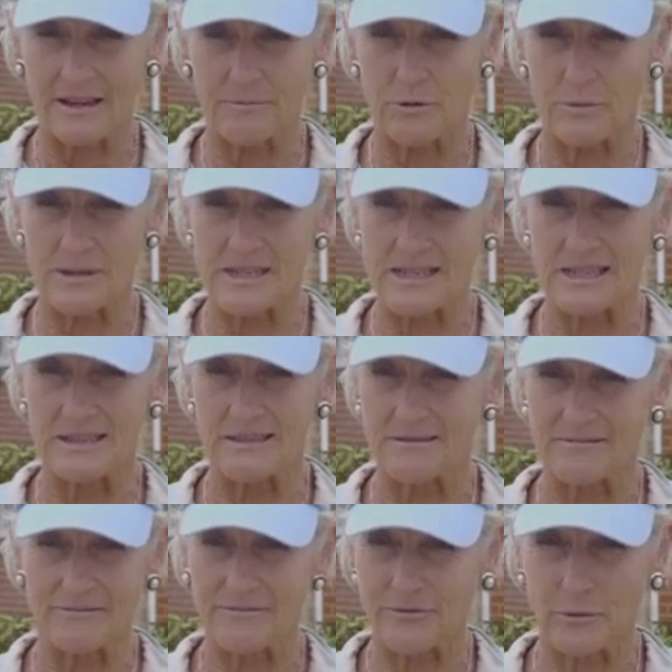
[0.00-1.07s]
I've probably
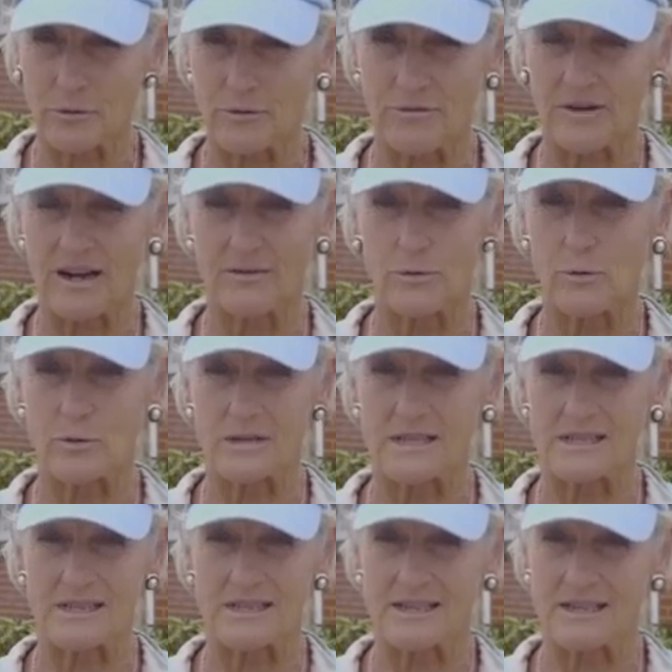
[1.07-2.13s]
seen four or five
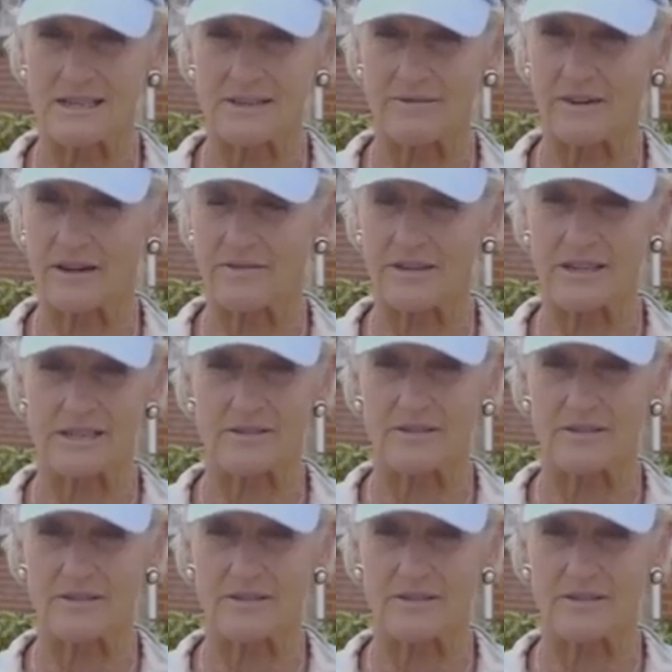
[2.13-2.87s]
horses in 35 years